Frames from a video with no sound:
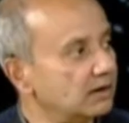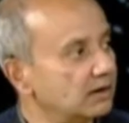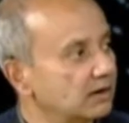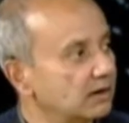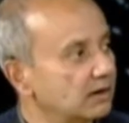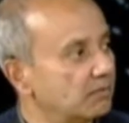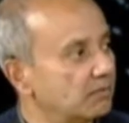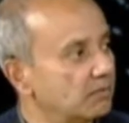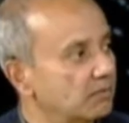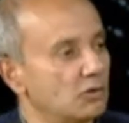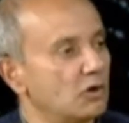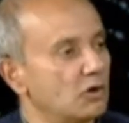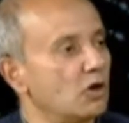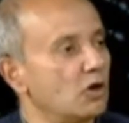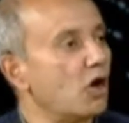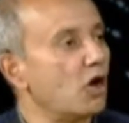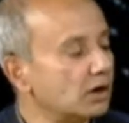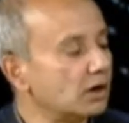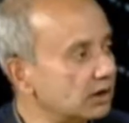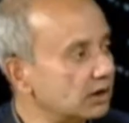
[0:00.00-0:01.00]
the
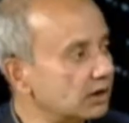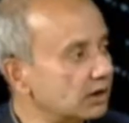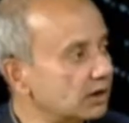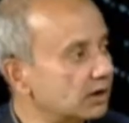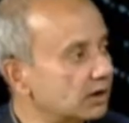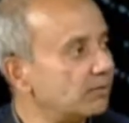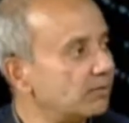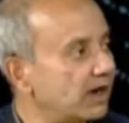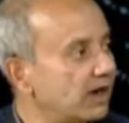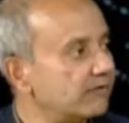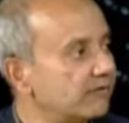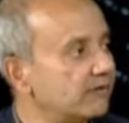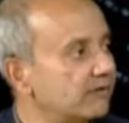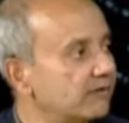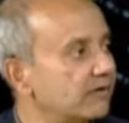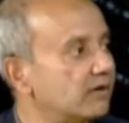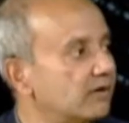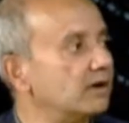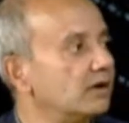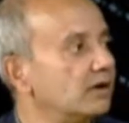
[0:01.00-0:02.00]
longer-term
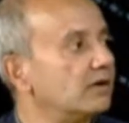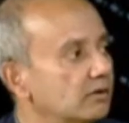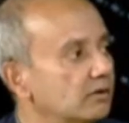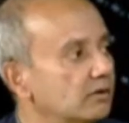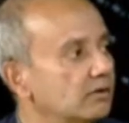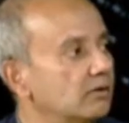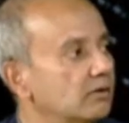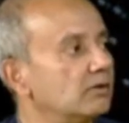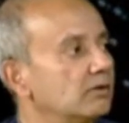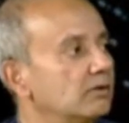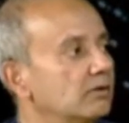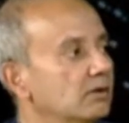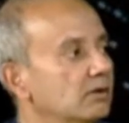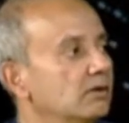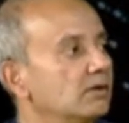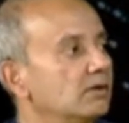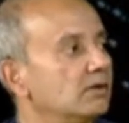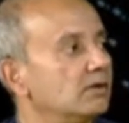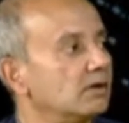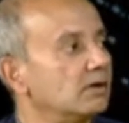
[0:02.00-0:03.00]
effort to
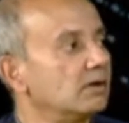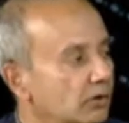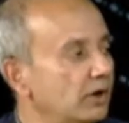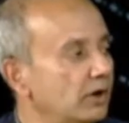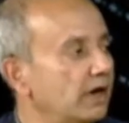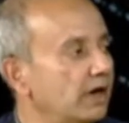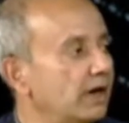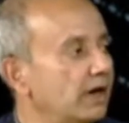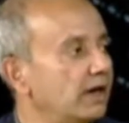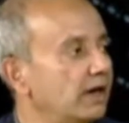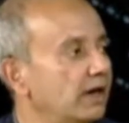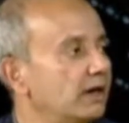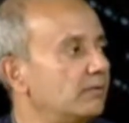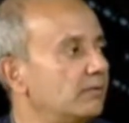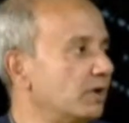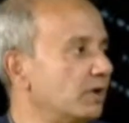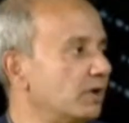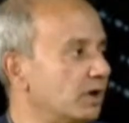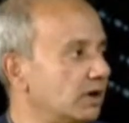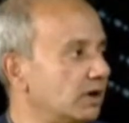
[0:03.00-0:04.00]
create
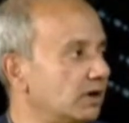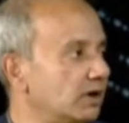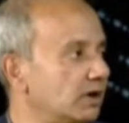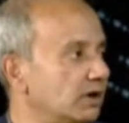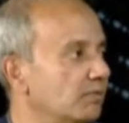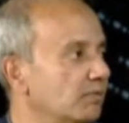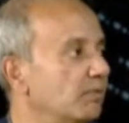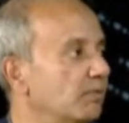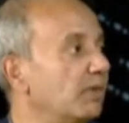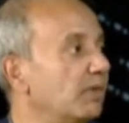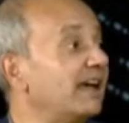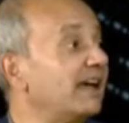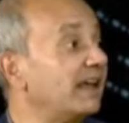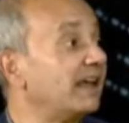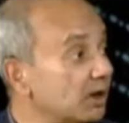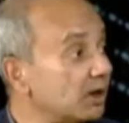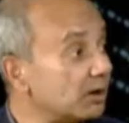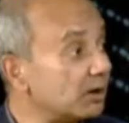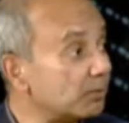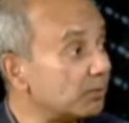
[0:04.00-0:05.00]
prosperity by
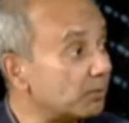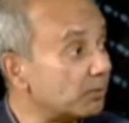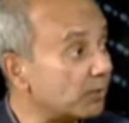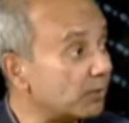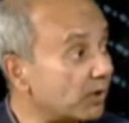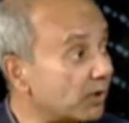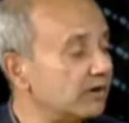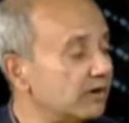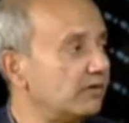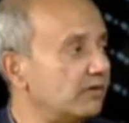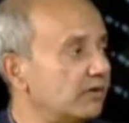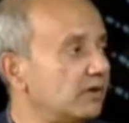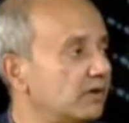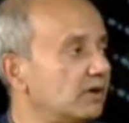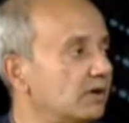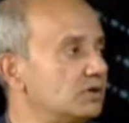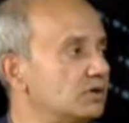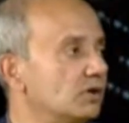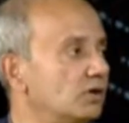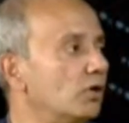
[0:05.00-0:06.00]
enabling private
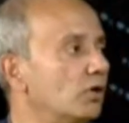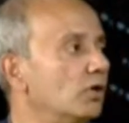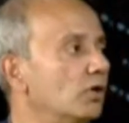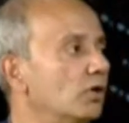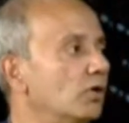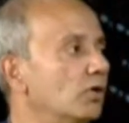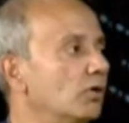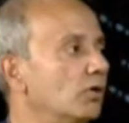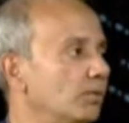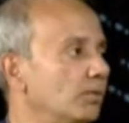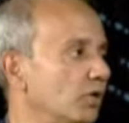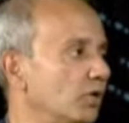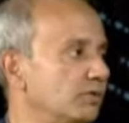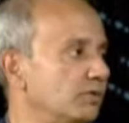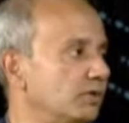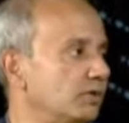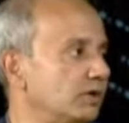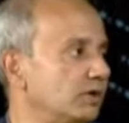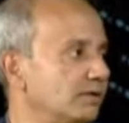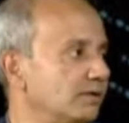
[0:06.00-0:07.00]
firms to grow and
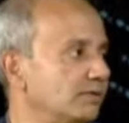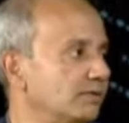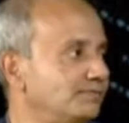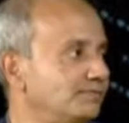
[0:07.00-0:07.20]
prosper.